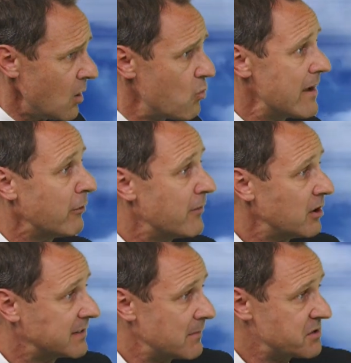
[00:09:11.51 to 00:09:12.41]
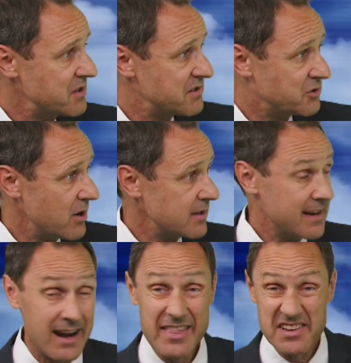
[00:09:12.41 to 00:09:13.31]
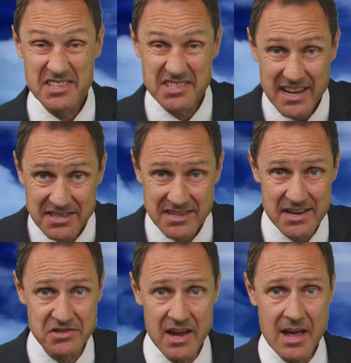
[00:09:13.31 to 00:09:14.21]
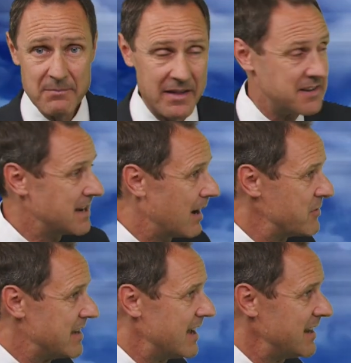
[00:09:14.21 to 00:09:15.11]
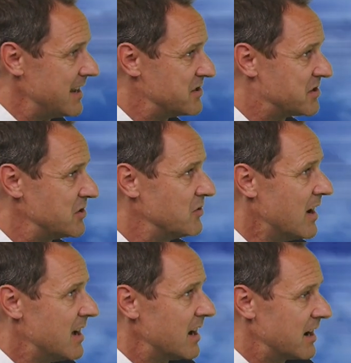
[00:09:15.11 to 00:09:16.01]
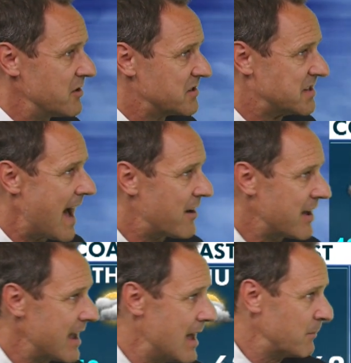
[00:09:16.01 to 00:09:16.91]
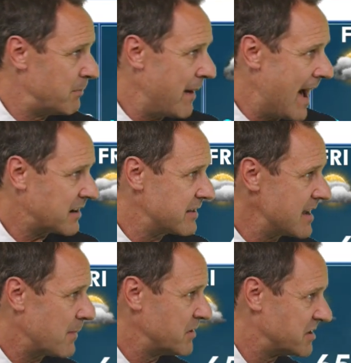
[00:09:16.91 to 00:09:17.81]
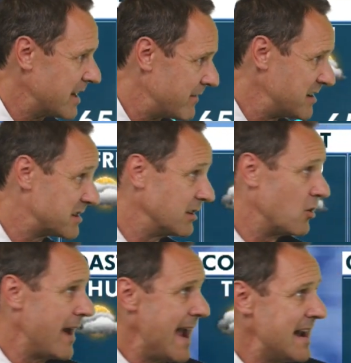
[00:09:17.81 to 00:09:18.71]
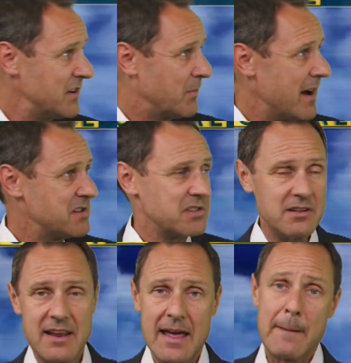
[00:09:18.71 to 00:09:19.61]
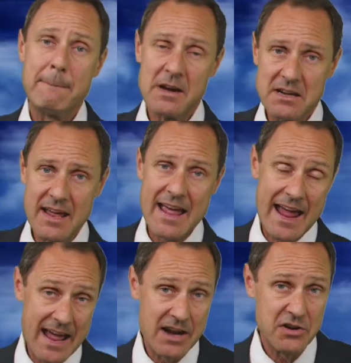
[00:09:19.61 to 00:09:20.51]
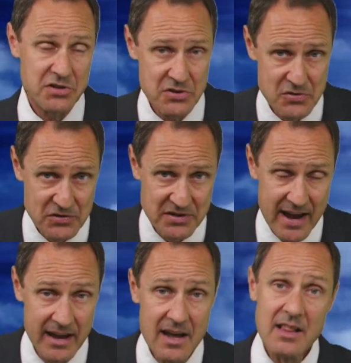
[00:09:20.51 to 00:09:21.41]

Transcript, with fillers: Weaverville temperatures struggling to get out of the 60s by the time we get into uh, your Saturday, but back to the upper 70s and low 80s by Sunday, Monday, and Tuesday.